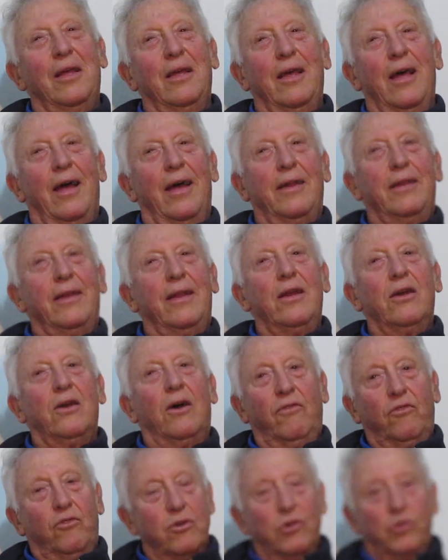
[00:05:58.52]
And then,
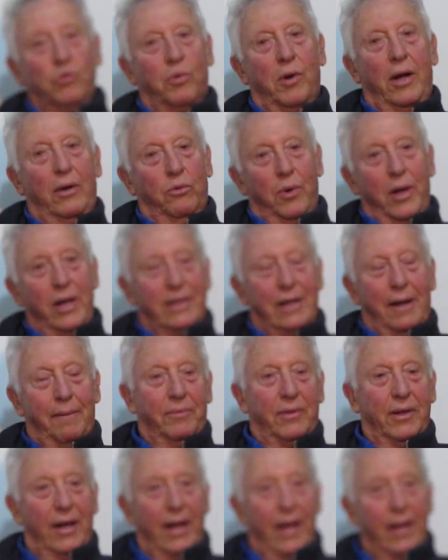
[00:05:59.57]
of course, one went up
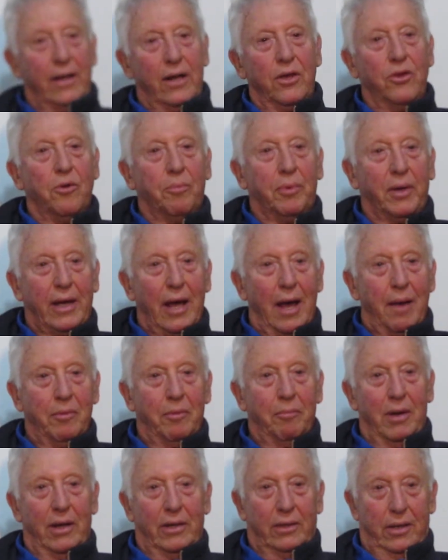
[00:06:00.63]
the ladder, you became a
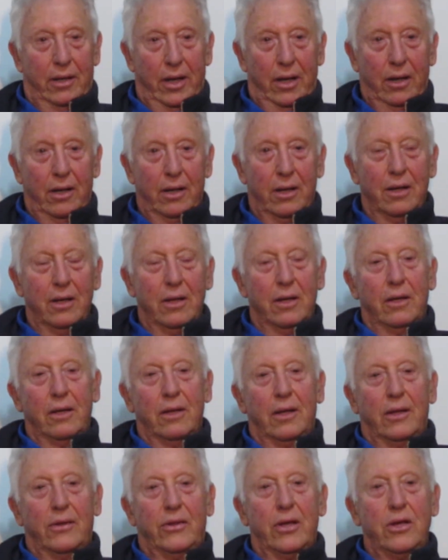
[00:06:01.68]
madrich,
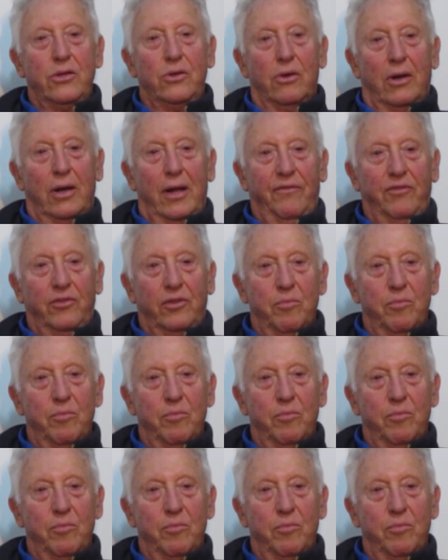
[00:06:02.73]
and then you left the